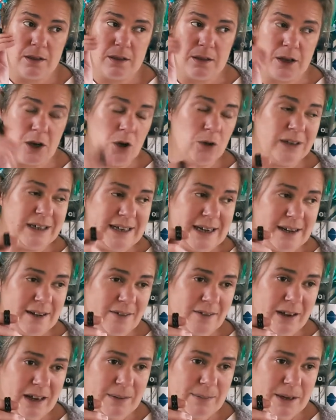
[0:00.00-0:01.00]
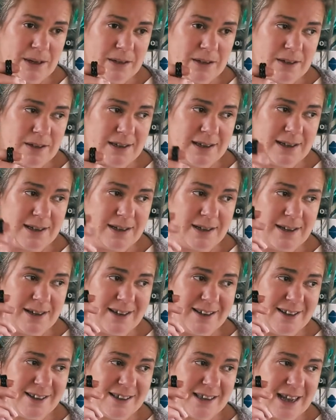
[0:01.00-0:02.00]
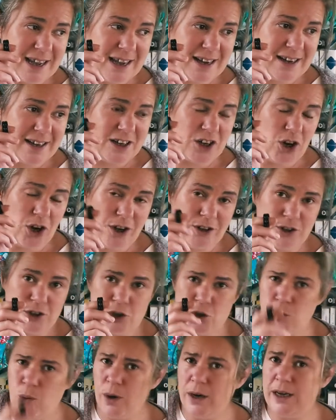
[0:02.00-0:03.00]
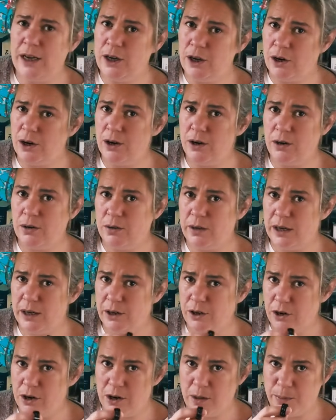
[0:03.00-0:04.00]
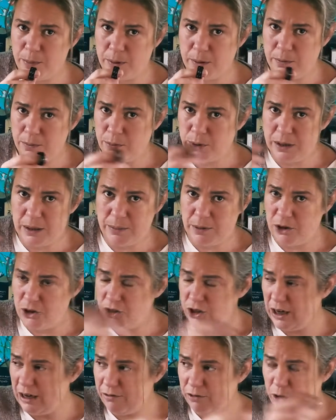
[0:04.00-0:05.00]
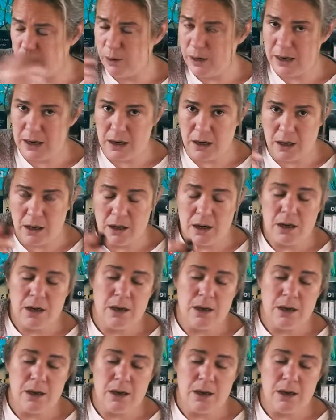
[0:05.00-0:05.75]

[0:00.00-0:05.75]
the only downside about this thing is that it costs €20 in Europe, pretty much everywhere.